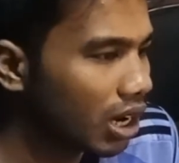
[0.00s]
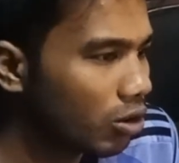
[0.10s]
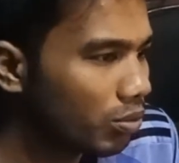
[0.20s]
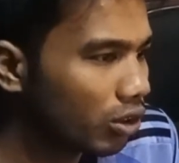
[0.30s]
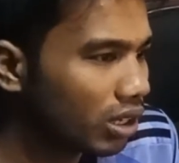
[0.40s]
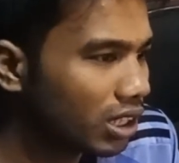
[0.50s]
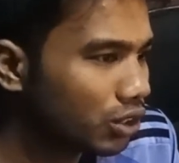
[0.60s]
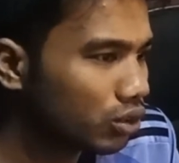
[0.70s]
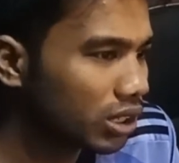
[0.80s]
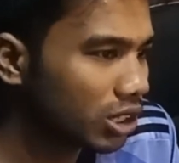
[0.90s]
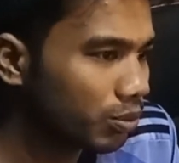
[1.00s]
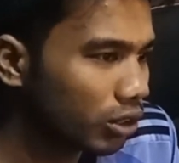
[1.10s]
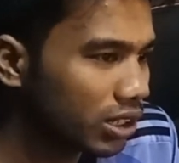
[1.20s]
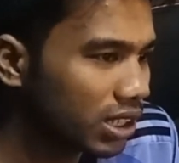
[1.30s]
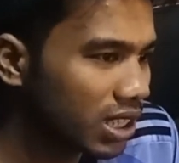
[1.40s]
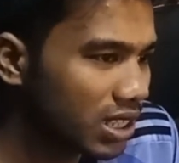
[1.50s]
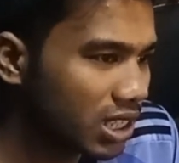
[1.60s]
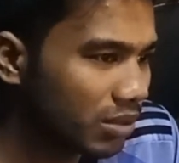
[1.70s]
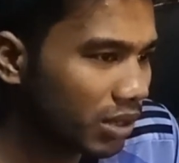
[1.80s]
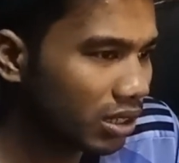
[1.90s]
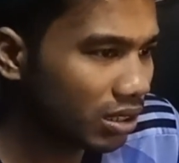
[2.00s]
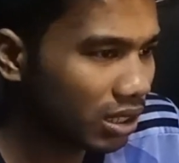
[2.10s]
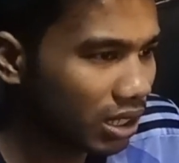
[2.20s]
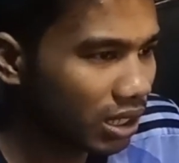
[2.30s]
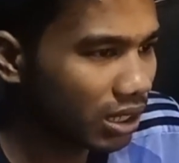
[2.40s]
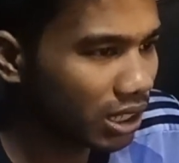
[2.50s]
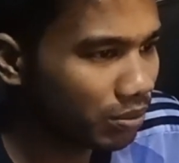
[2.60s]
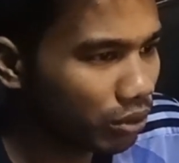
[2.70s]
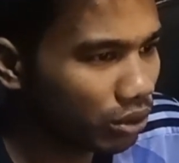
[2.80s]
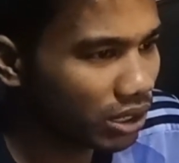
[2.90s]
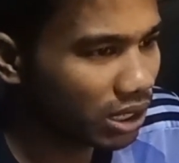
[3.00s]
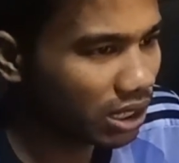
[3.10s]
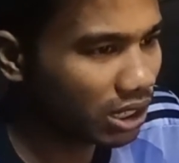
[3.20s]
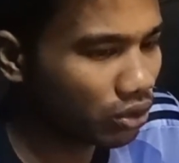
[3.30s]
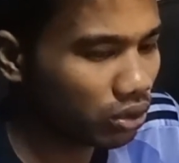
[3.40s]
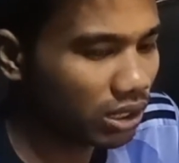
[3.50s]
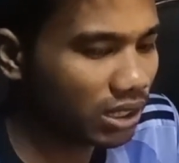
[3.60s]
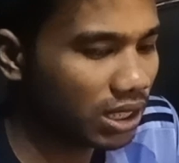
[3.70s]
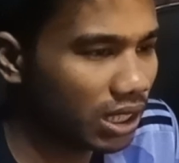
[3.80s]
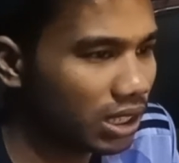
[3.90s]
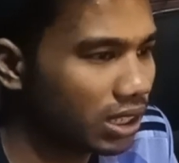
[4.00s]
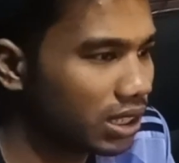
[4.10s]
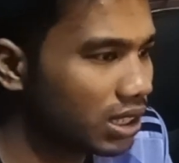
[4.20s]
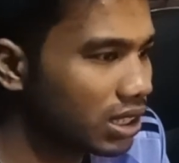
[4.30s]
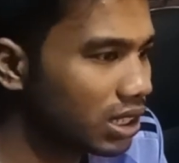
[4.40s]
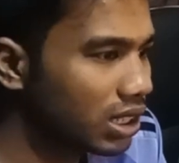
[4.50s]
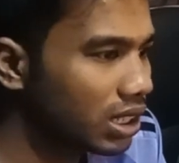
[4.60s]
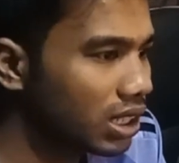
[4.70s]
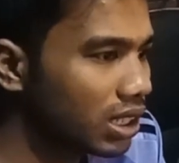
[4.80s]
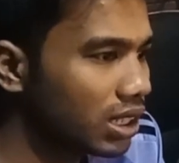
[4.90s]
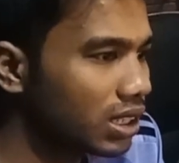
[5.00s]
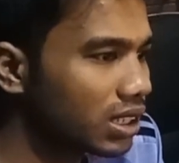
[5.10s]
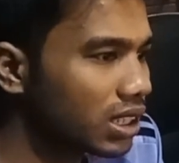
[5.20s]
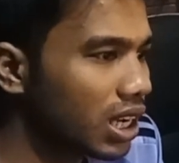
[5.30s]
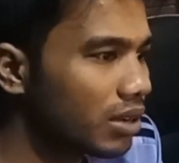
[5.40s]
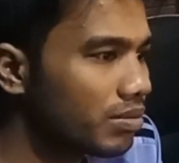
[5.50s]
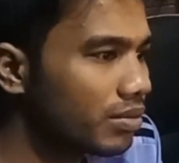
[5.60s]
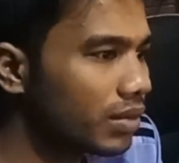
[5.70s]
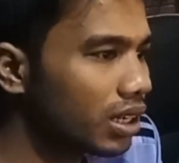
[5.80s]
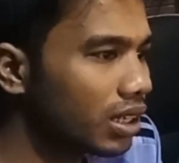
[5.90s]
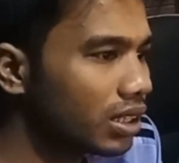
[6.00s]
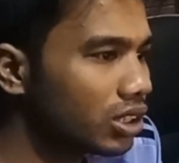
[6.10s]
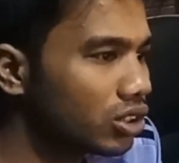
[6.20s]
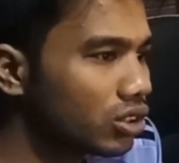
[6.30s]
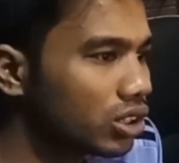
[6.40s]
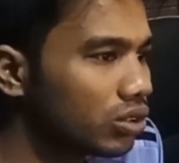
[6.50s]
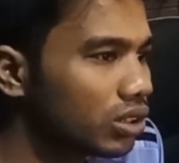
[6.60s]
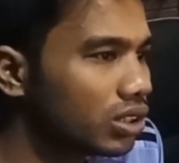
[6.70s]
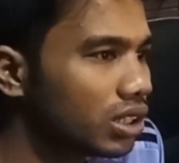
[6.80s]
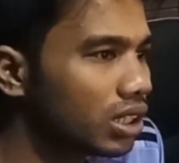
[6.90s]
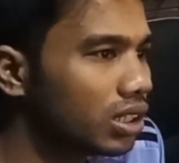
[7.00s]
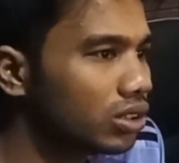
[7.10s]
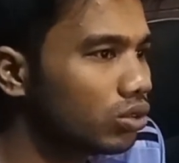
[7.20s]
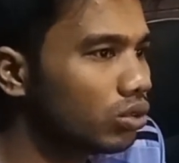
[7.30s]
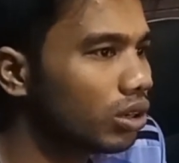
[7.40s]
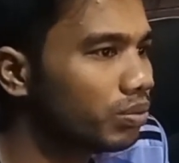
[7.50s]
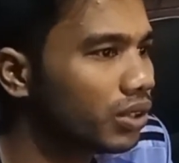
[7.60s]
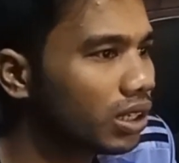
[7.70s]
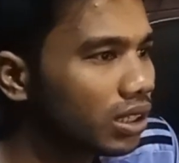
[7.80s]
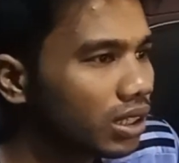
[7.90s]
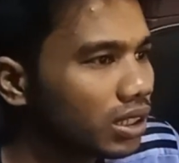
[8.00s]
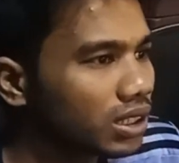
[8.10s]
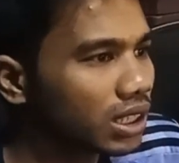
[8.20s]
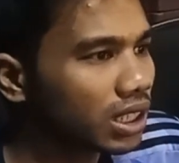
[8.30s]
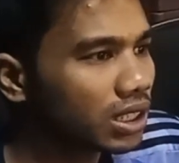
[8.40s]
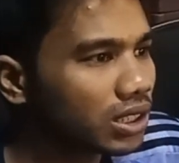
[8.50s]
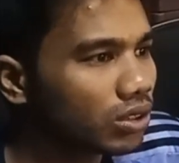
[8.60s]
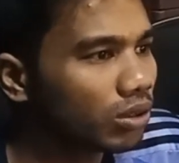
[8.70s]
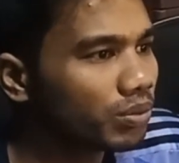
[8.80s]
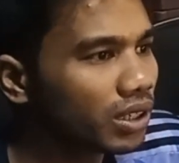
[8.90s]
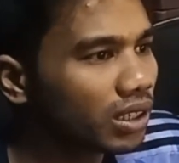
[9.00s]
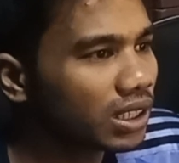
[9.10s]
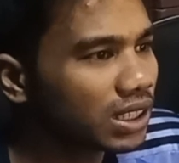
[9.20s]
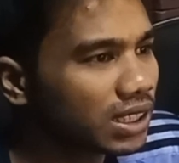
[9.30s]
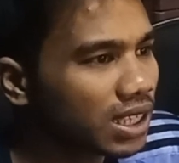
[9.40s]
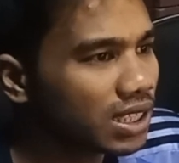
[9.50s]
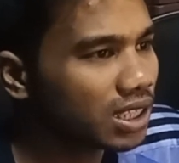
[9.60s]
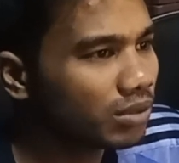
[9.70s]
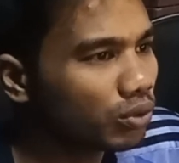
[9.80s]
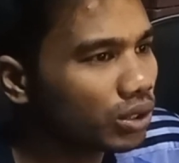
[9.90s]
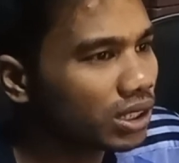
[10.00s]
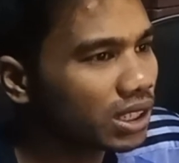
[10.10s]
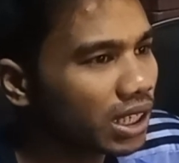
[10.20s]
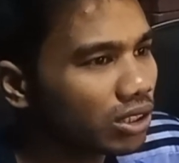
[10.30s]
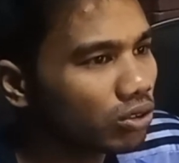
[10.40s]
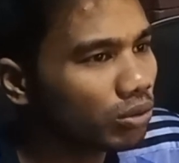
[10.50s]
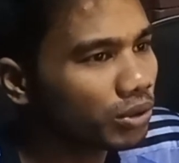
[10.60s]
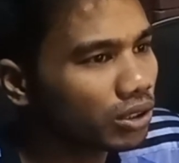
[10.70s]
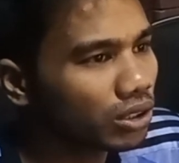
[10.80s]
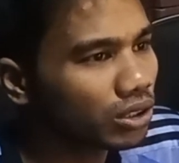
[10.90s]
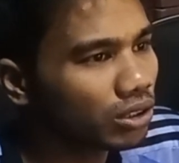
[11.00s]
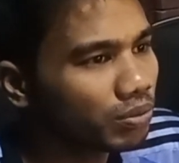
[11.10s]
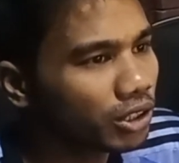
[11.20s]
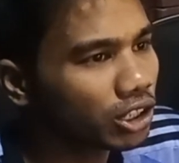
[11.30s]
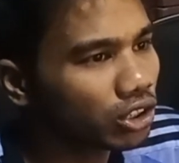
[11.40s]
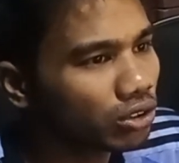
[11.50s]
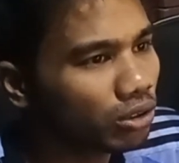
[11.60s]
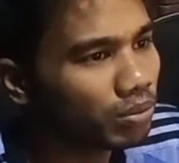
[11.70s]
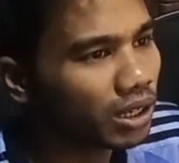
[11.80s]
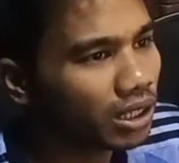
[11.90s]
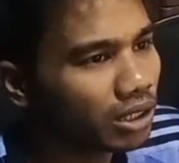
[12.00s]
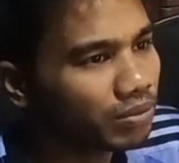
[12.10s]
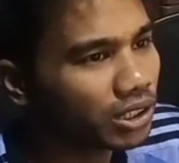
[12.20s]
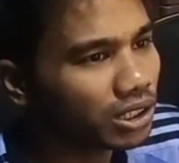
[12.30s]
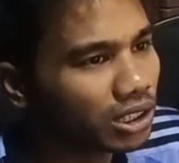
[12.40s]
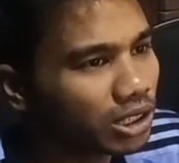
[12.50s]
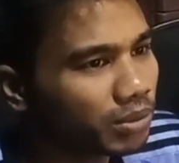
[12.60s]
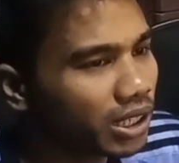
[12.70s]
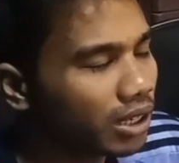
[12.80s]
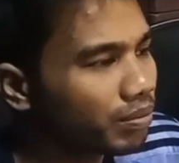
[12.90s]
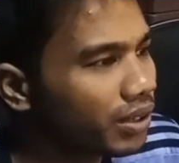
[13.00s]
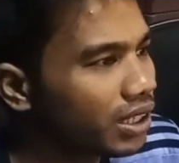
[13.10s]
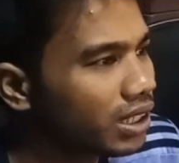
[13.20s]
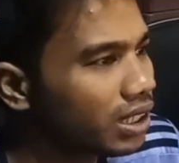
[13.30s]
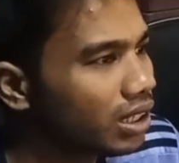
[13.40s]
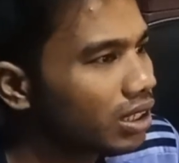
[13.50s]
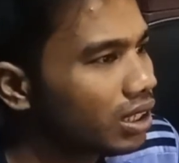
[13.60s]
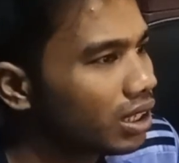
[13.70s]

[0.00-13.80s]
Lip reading: How modern insurance policy system are reinforcing the insurance and industry. It's time insurers throw up the shackles of their legacy system, which act to operation of market pressures by hampering the